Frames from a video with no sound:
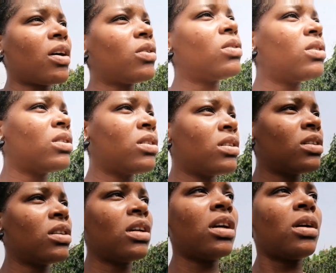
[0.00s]
now,
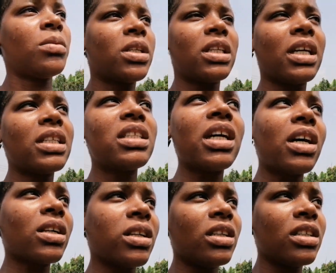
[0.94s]
the
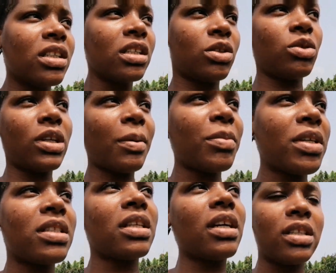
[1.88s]
dental clinic,
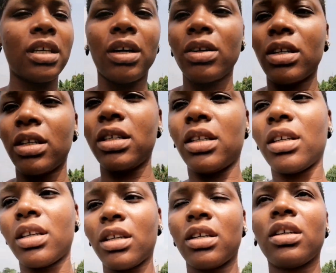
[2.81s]
Dunamis Dental
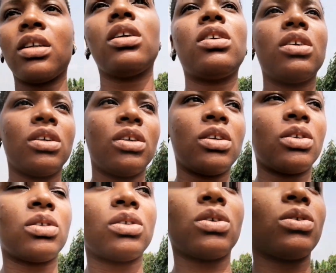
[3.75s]
Clinic.
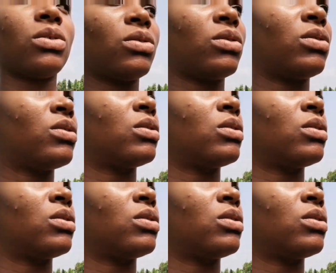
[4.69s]
So